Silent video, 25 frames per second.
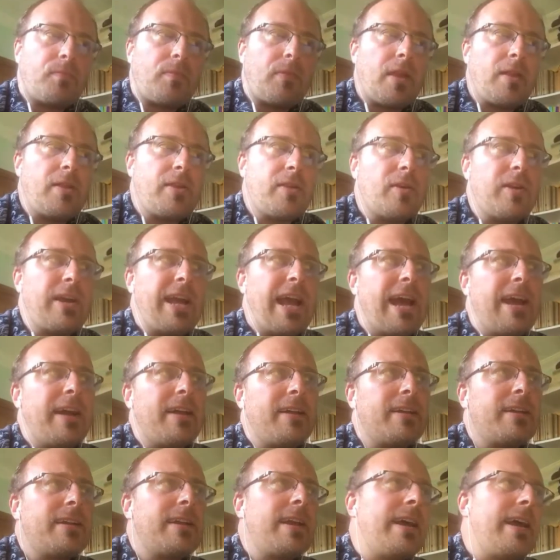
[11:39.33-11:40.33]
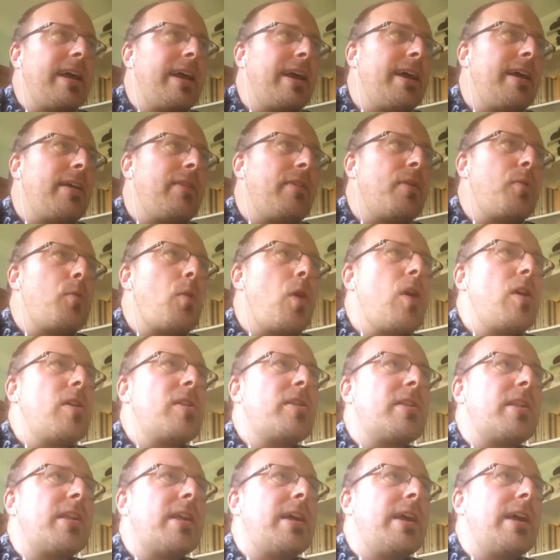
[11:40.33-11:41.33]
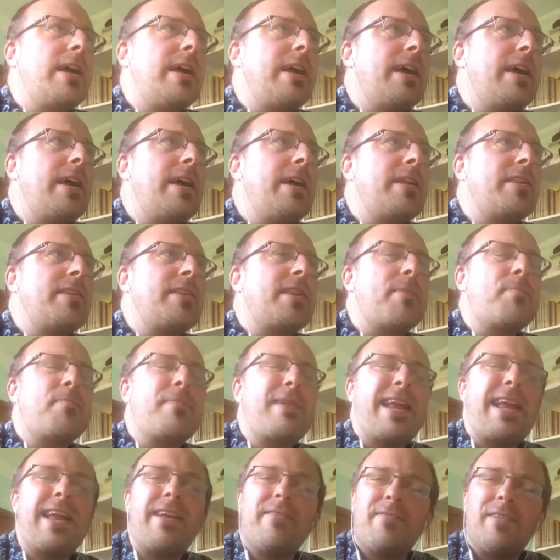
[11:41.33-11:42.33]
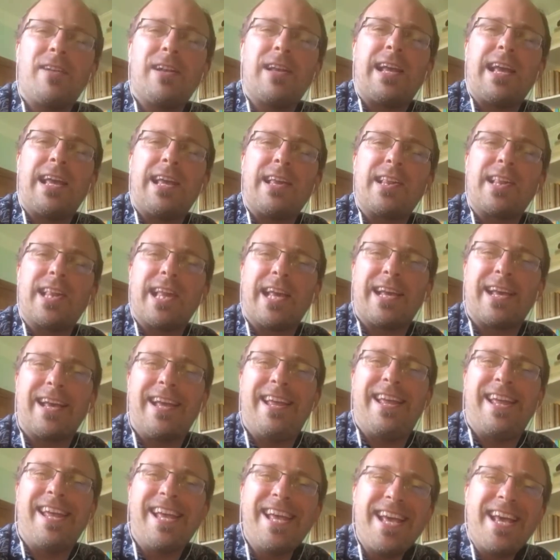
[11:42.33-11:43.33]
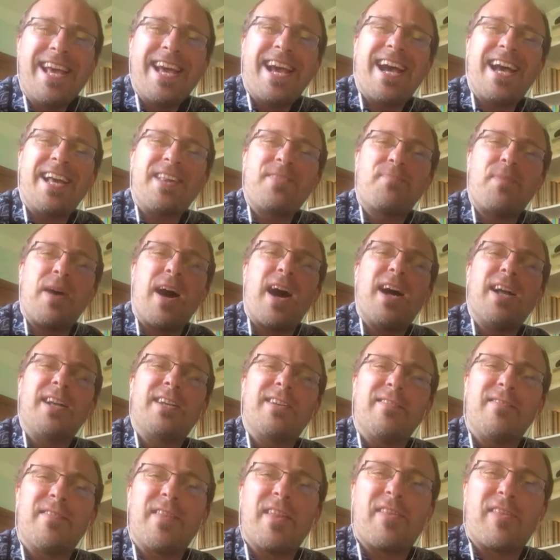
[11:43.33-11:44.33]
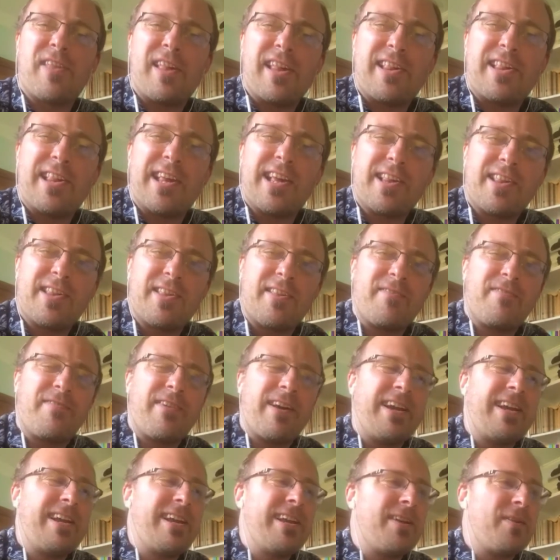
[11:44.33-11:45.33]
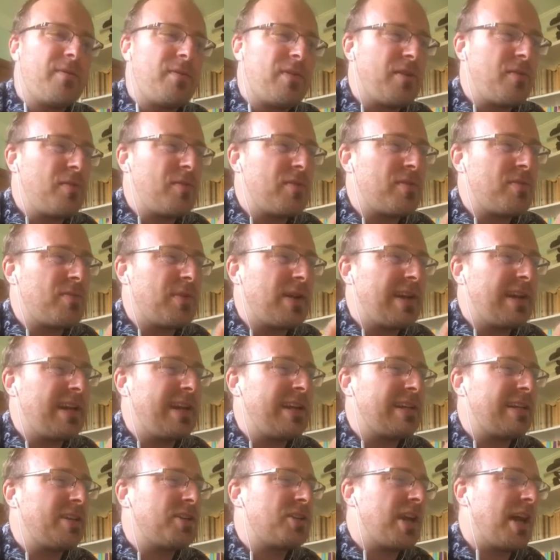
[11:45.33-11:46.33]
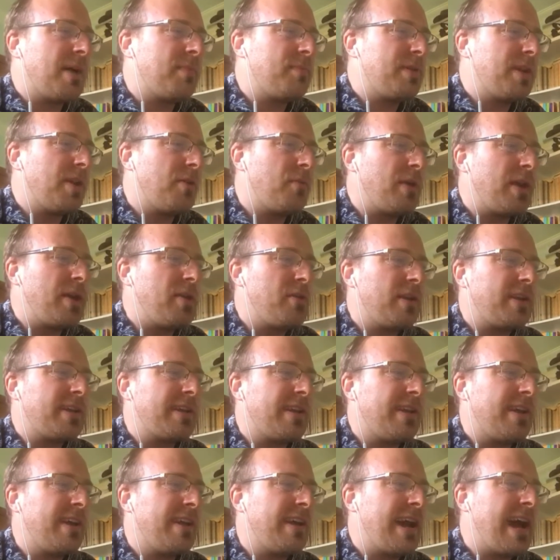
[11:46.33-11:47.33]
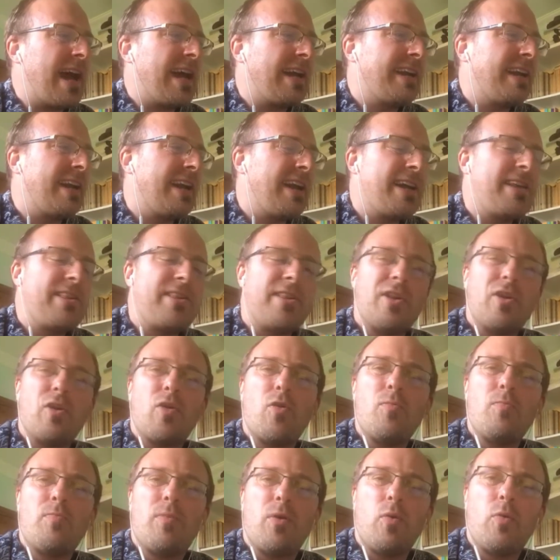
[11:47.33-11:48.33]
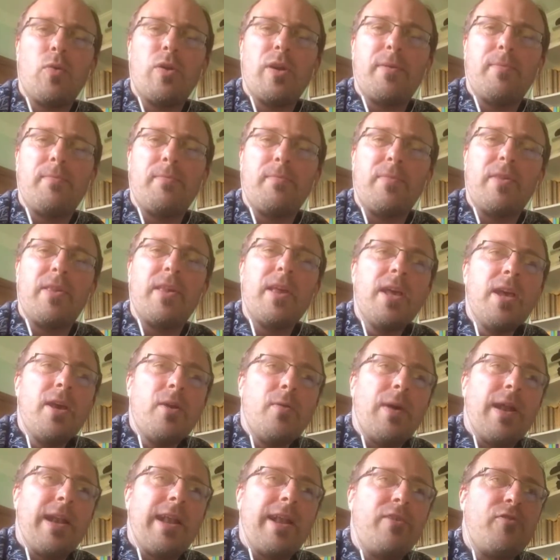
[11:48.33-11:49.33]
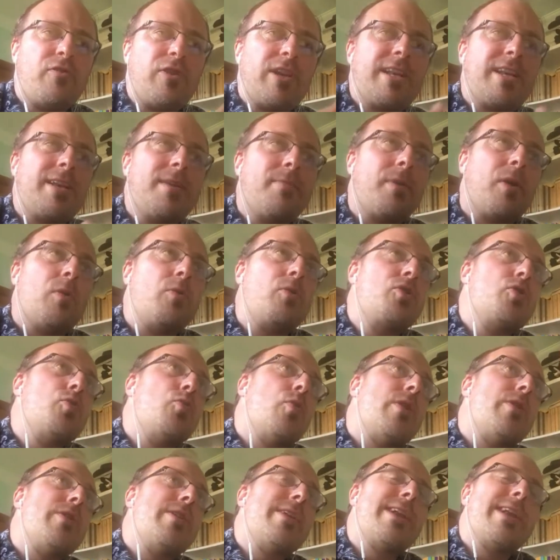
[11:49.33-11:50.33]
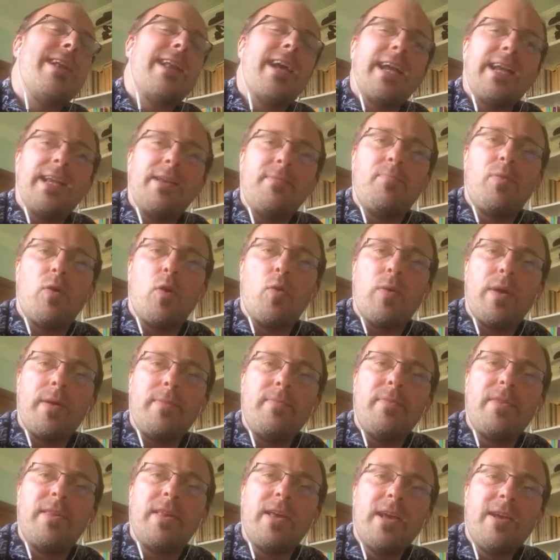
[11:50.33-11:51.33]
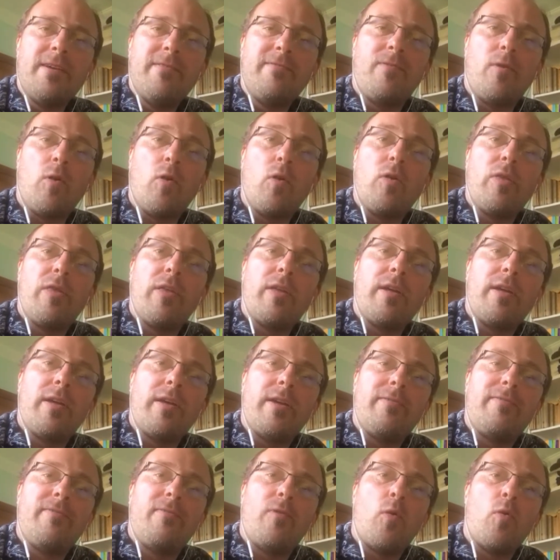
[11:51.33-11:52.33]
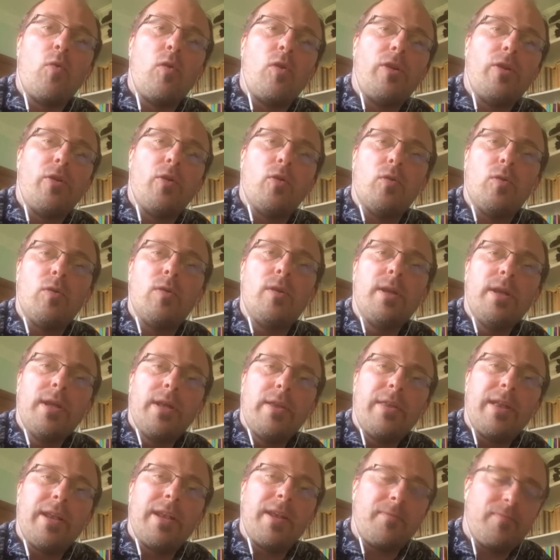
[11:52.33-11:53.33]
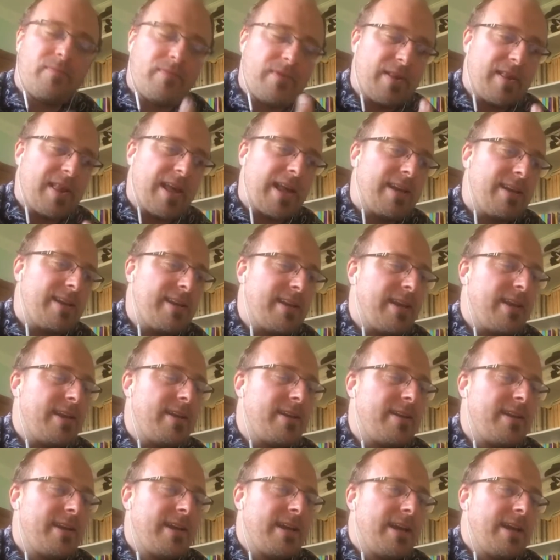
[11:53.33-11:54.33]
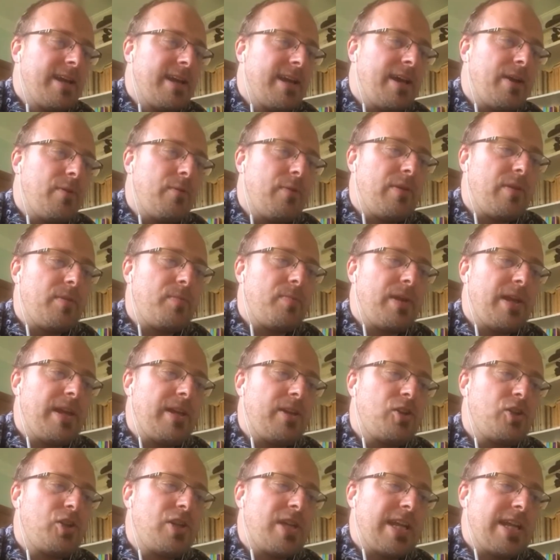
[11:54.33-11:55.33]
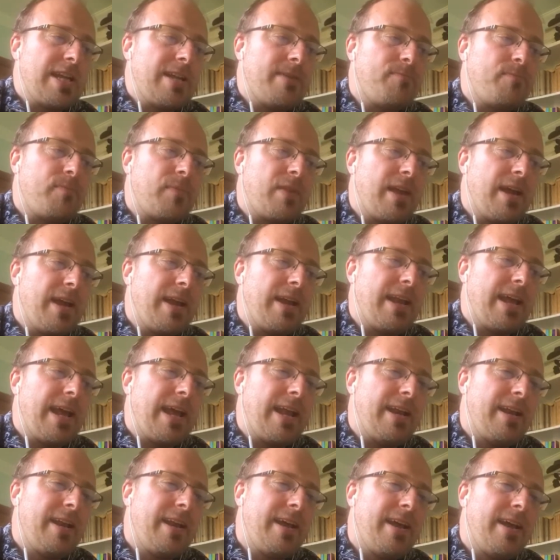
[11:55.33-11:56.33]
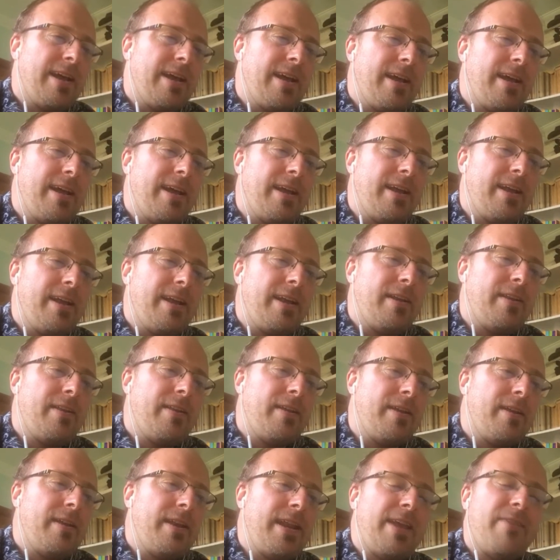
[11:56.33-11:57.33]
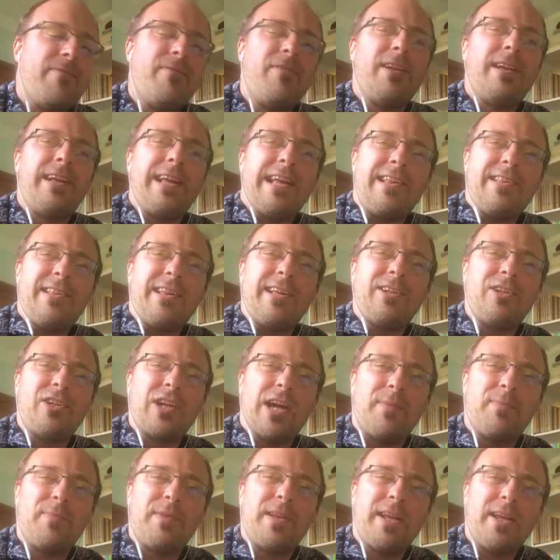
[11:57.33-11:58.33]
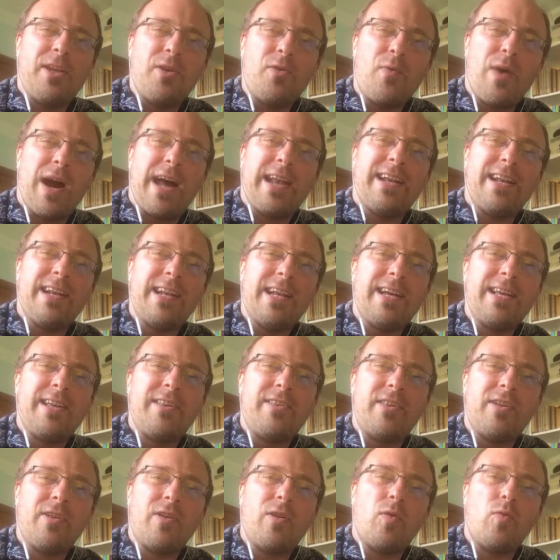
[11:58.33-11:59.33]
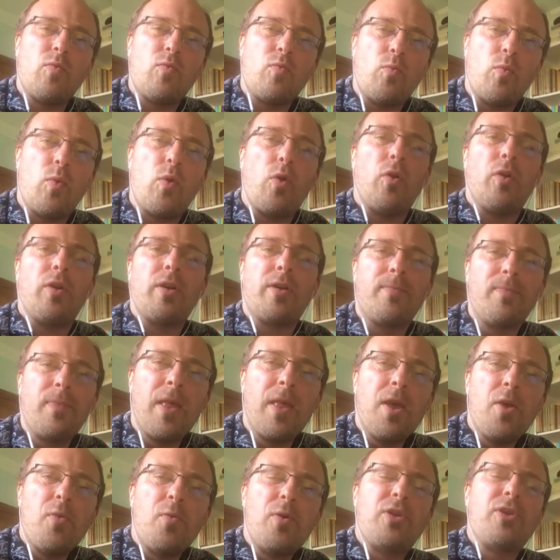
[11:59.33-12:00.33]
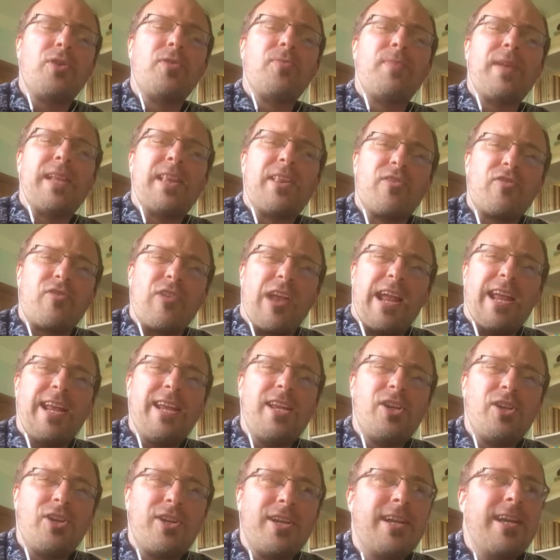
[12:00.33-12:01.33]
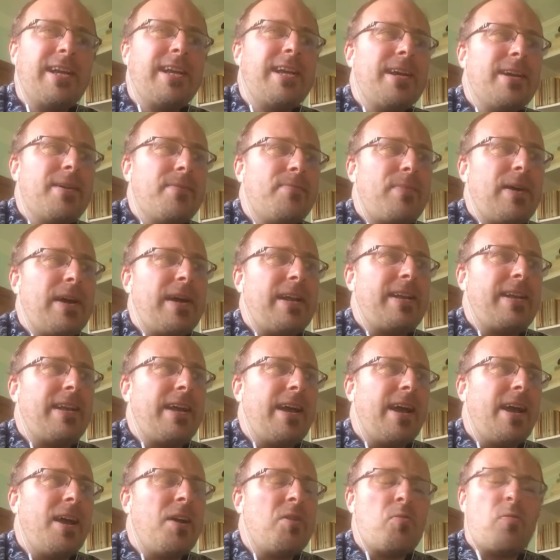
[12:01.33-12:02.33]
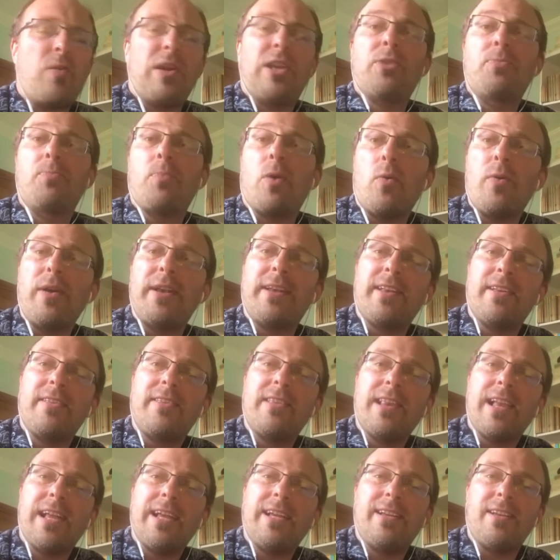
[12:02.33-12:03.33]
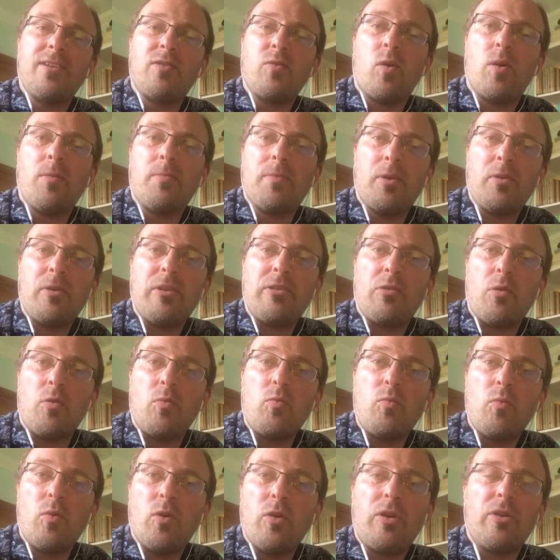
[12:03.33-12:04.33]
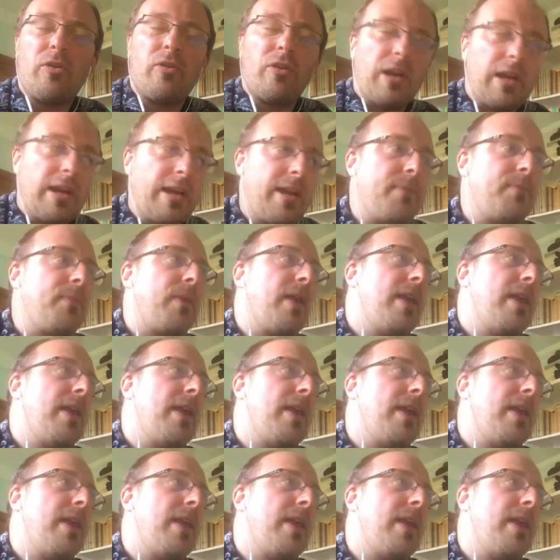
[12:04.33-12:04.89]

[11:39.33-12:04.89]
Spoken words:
So yeah, there was some navel gazing as part of the thesis. There was one little chapter where you had to analyse your own poems. Well, I'd written about 209 poems for the folio that I presented with a PhD, and then in the navel gazing chapter you analyse your own work, which is a bit strange, but which poet doesn't like to talk about his own work, really?